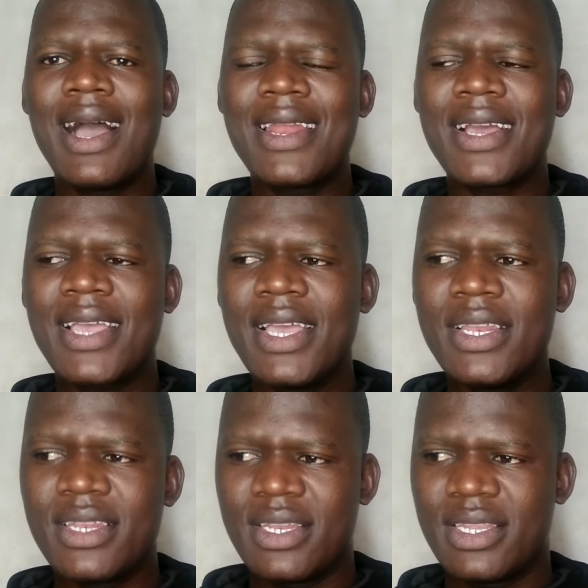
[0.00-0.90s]
and
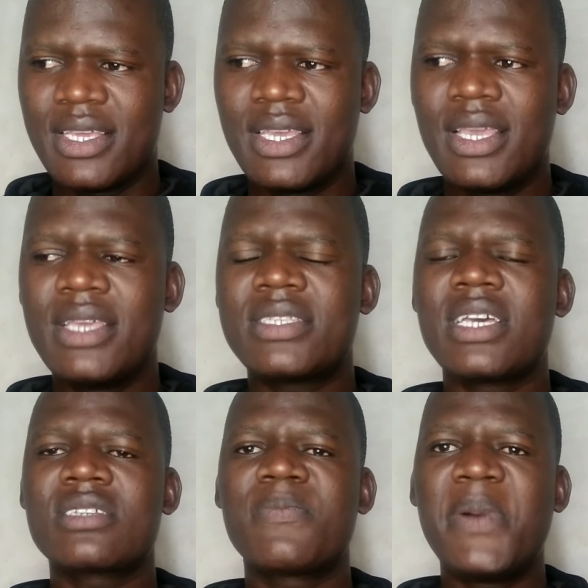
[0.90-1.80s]
again is
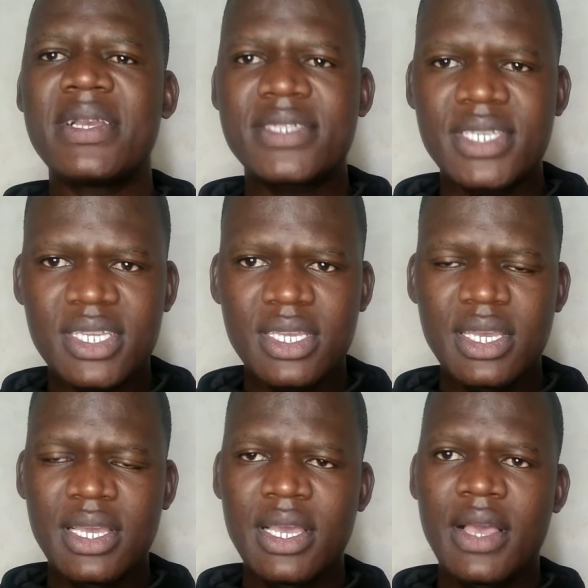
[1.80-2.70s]

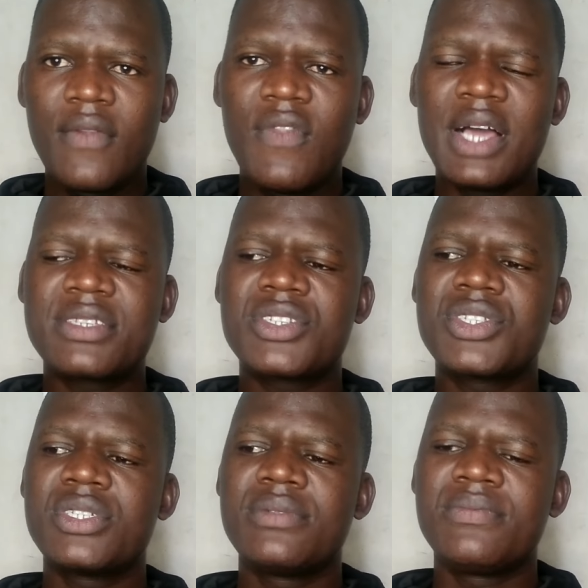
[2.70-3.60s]
expecting
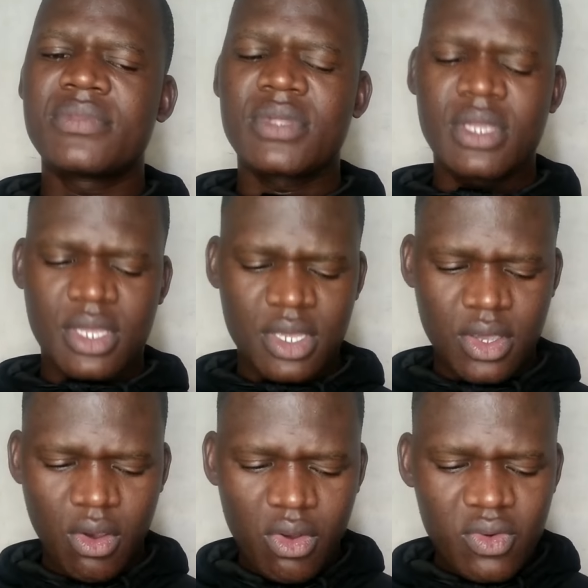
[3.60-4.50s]
that
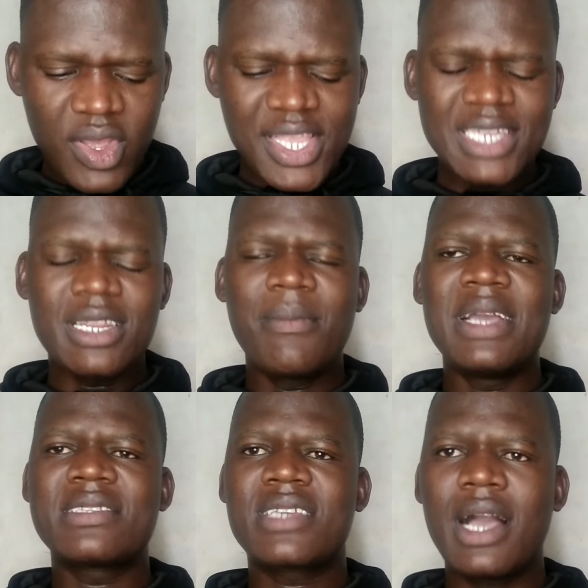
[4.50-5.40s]
Uhuru Kenyatta
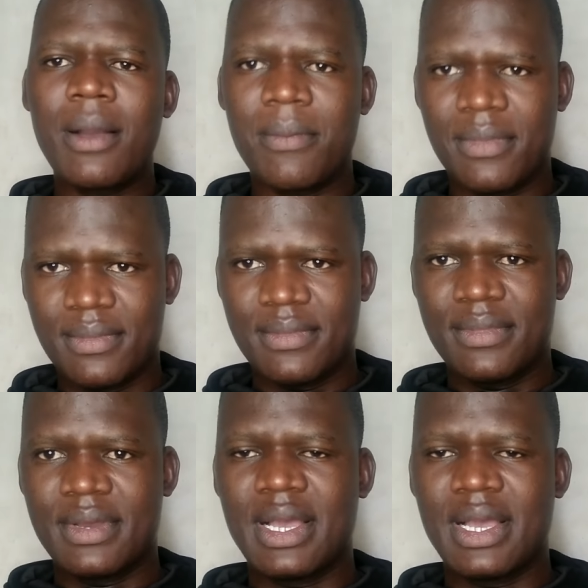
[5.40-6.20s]
might come